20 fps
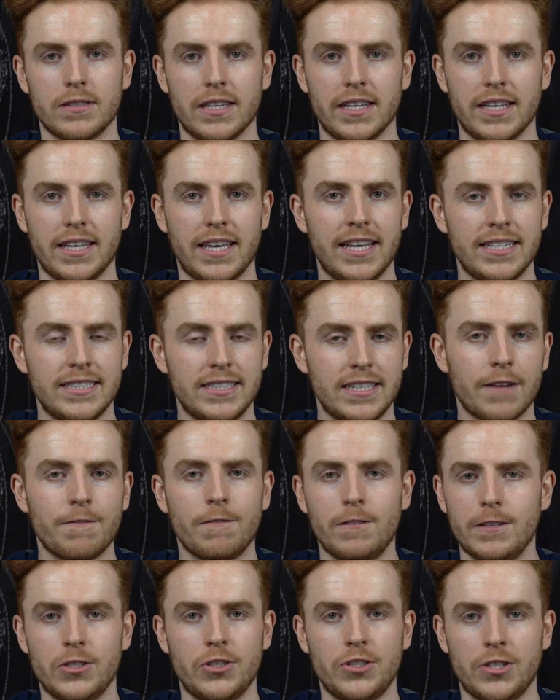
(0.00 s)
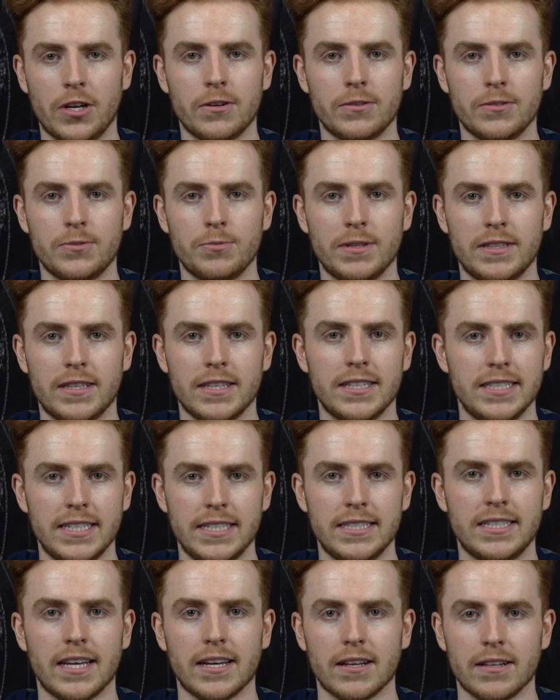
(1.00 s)
it. It definitely shows with the
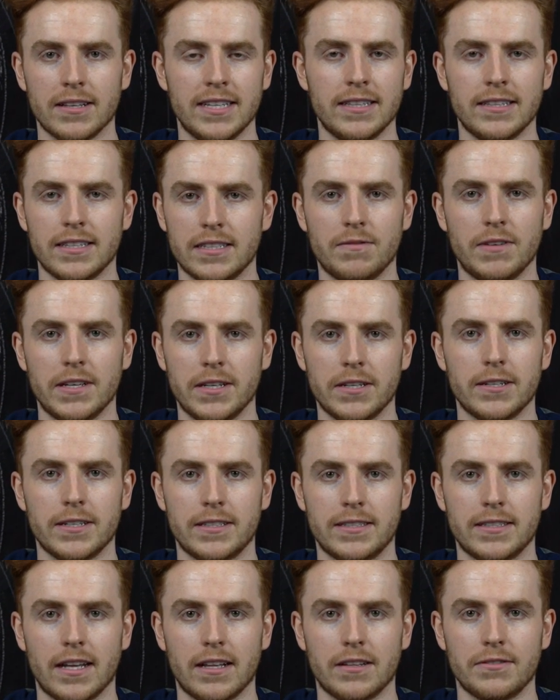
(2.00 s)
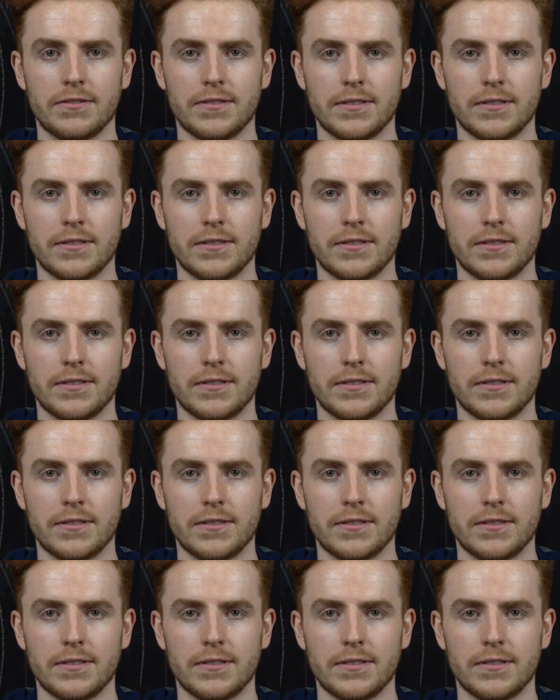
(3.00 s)
detail in this figure itself.